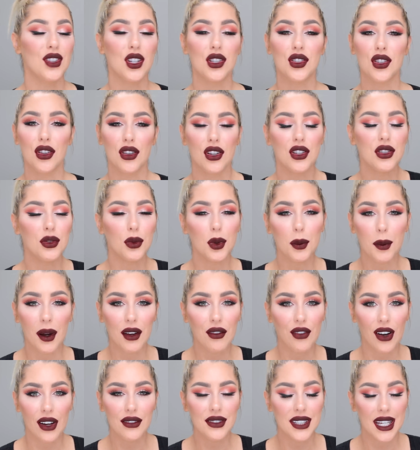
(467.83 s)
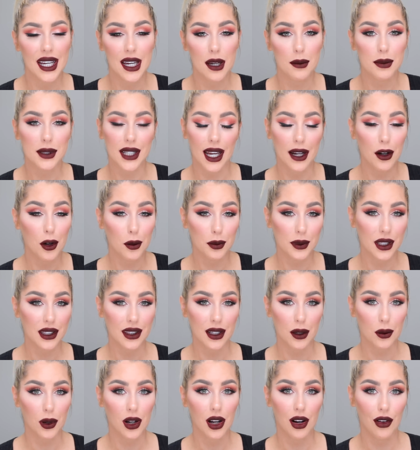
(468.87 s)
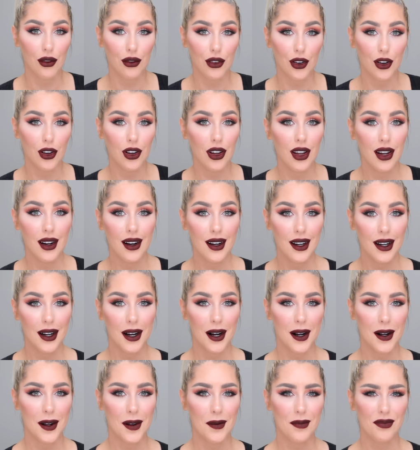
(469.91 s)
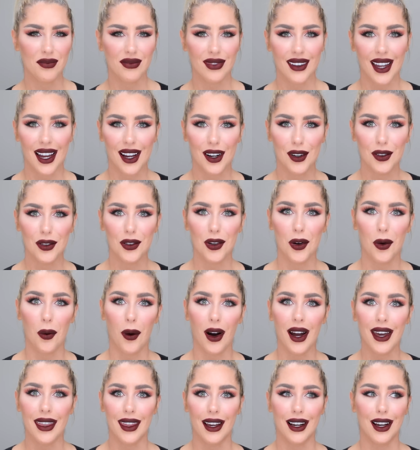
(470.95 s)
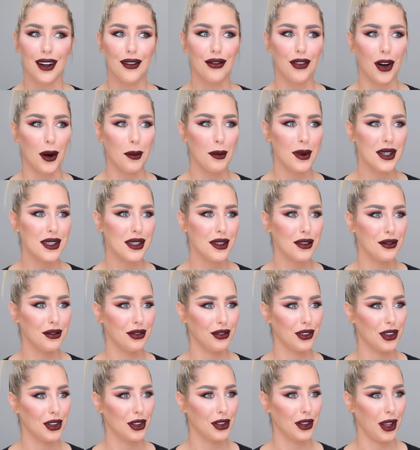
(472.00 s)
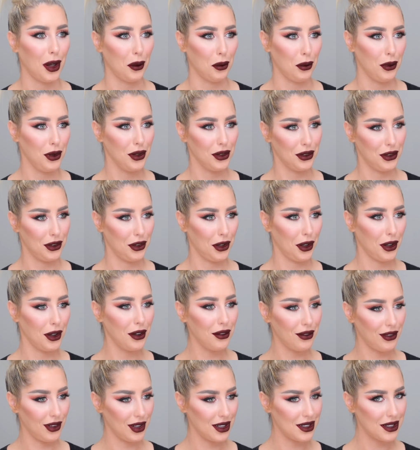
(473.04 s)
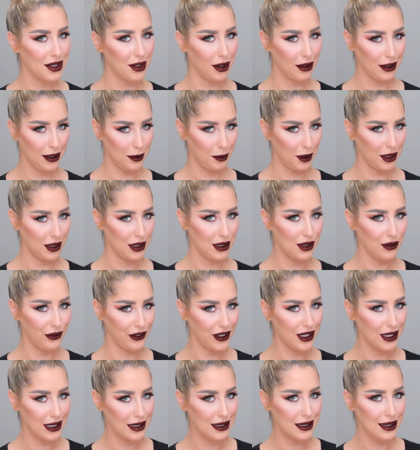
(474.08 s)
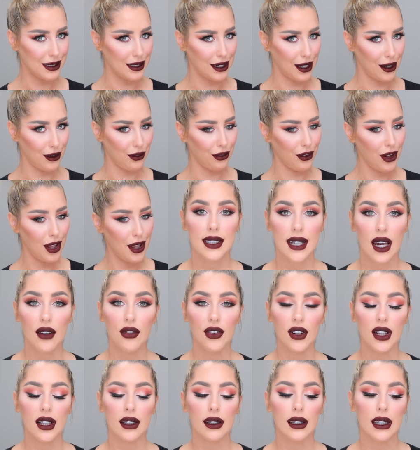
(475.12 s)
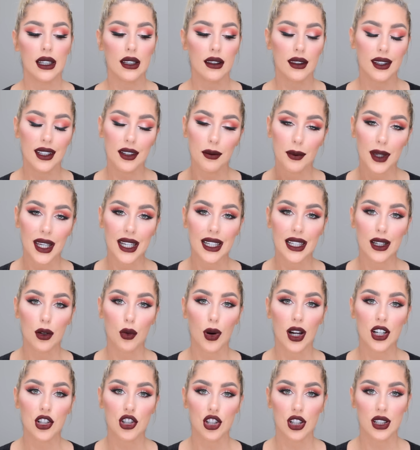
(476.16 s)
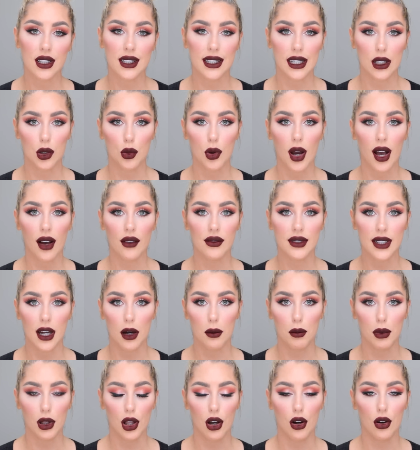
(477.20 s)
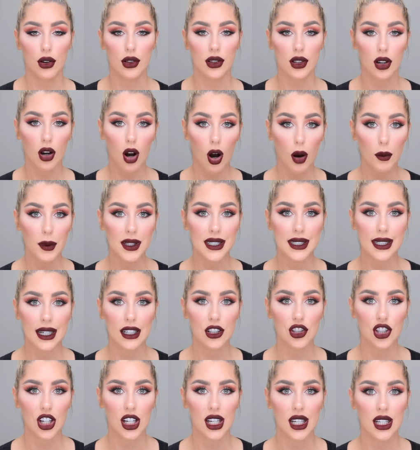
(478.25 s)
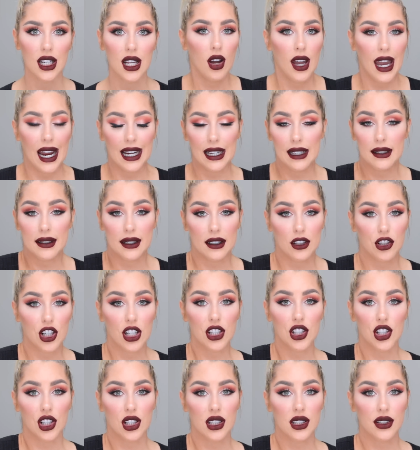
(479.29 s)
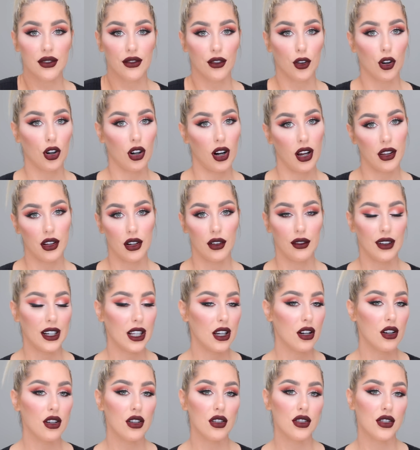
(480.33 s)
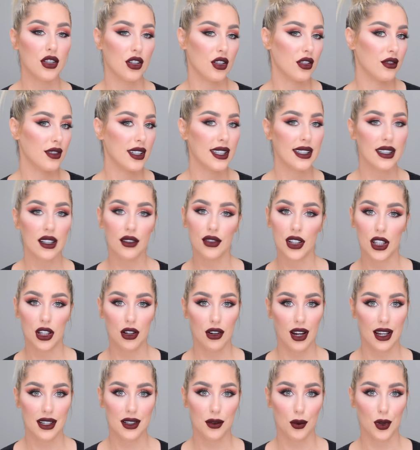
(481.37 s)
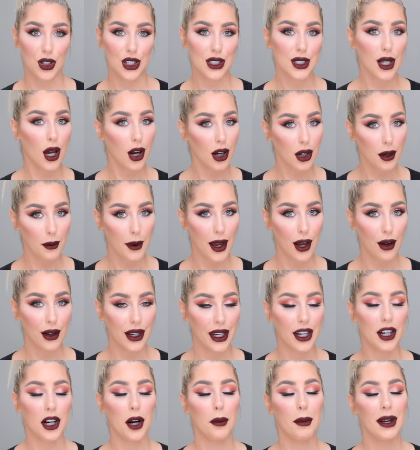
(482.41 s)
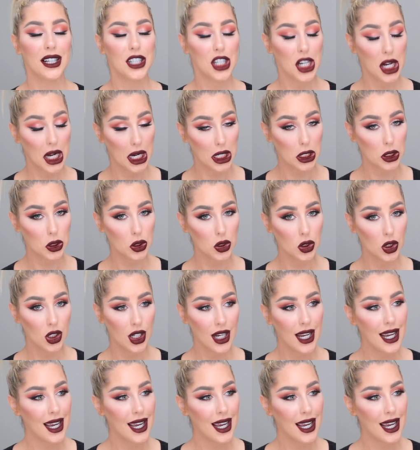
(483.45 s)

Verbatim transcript: So those were my five tips. I hope that they were helpful. Um, I don't know why, like I found myself feeling like real nervous talking about this fitness stuff. Definitely leave me any questions that you have down below in the comment section, any suggestions for other videos or stuff that you guys wanna talk about here on my channel.